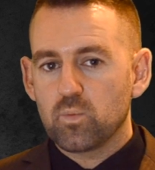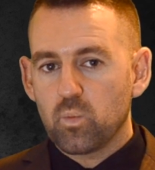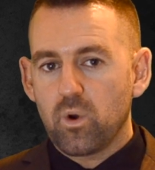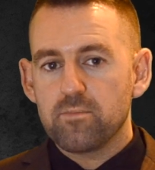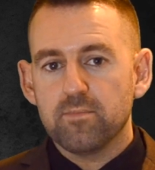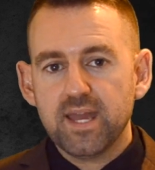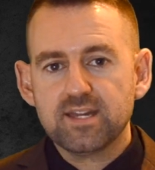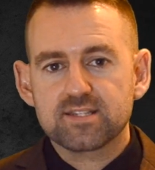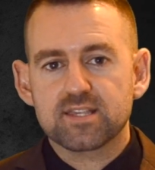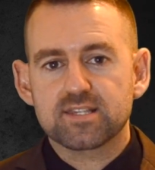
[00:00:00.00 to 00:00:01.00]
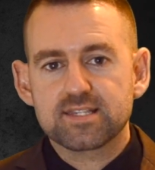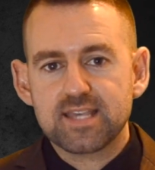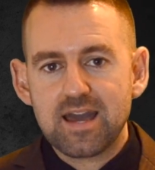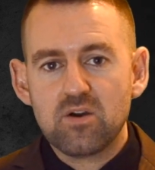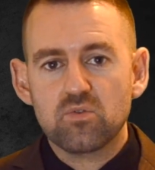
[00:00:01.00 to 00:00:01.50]
what makes the
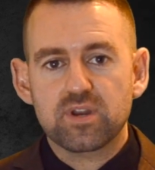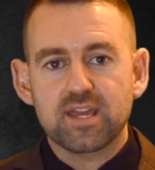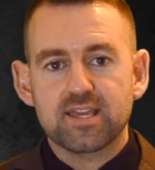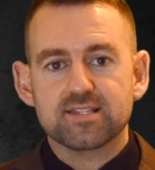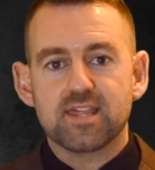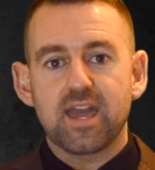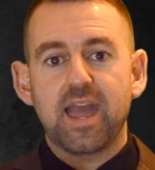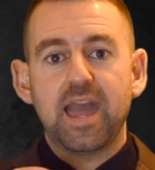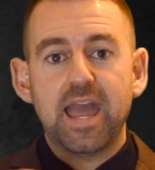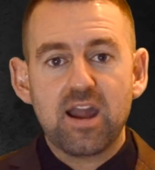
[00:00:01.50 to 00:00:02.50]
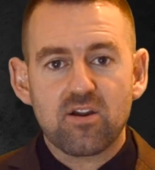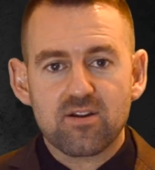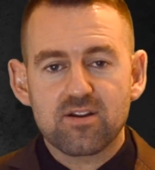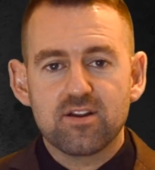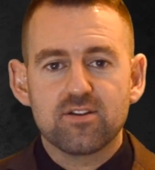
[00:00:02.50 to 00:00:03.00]
sound is the
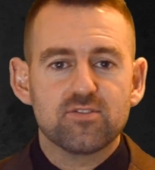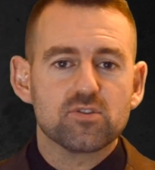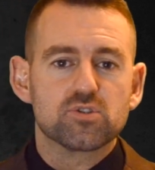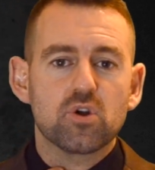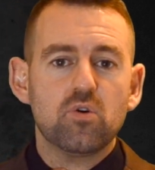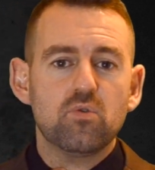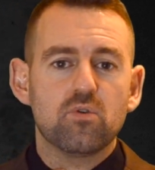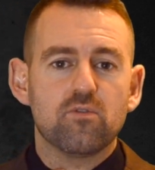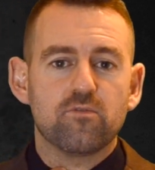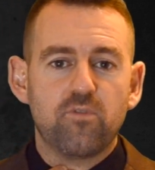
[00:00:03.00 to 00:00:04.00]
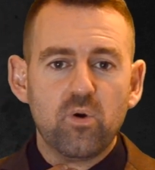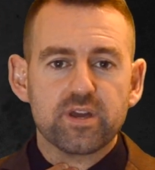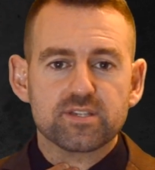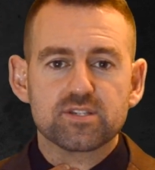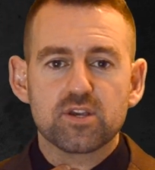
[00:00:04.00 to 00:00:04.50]
air. There's no
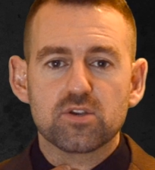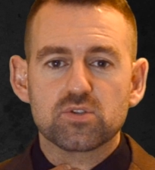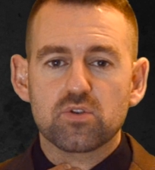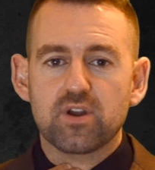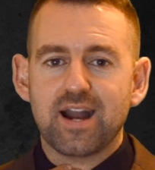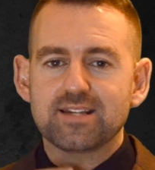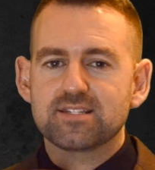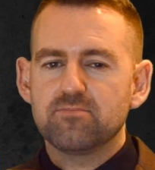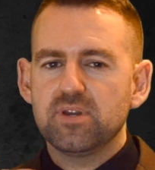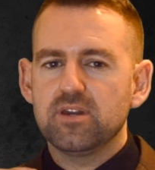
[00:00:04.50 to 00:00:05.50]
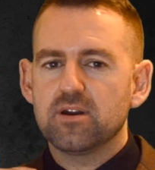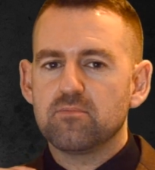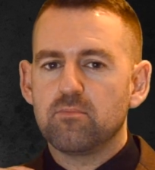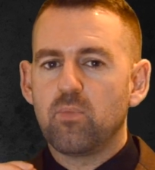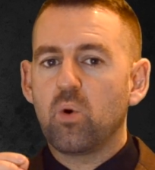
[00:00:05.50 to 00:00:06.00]
voice, so there has to be
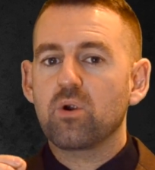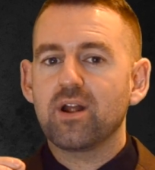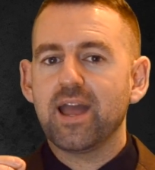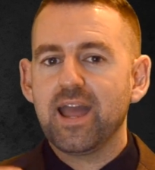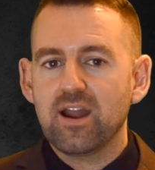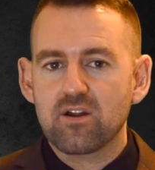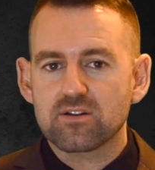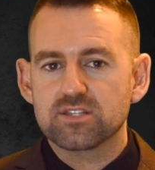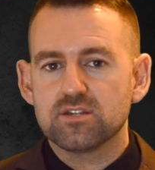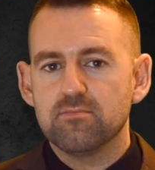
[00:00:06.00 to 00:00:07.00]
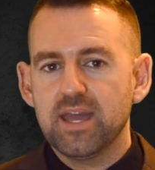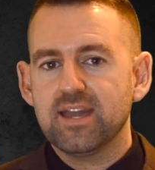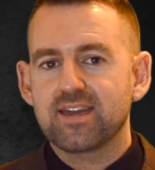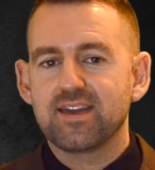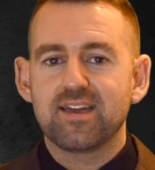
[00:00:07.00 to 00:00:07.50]
more air to
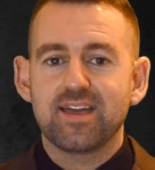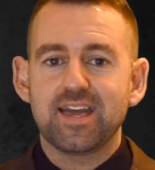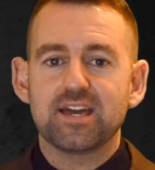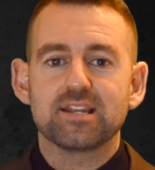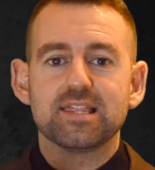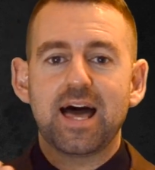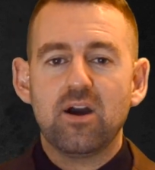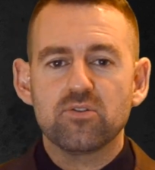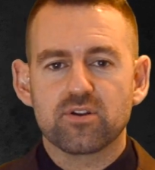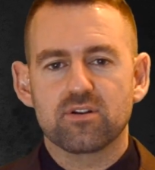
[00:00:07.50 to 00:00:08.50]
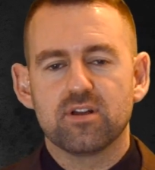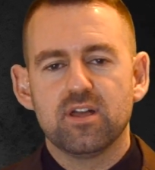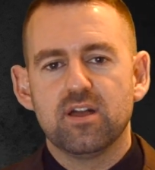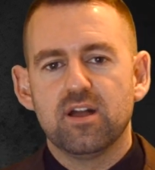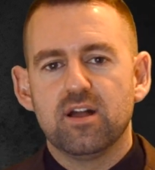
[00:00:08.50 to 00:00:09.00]
make it louder.
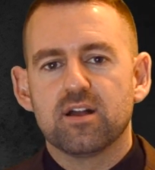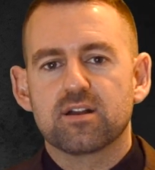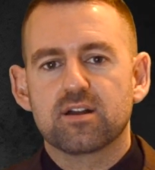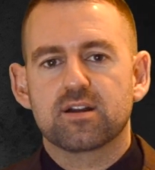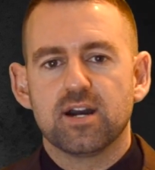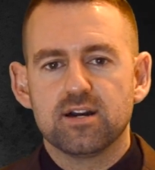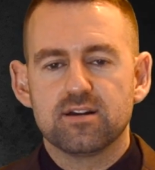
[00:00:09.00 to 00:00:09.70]
K,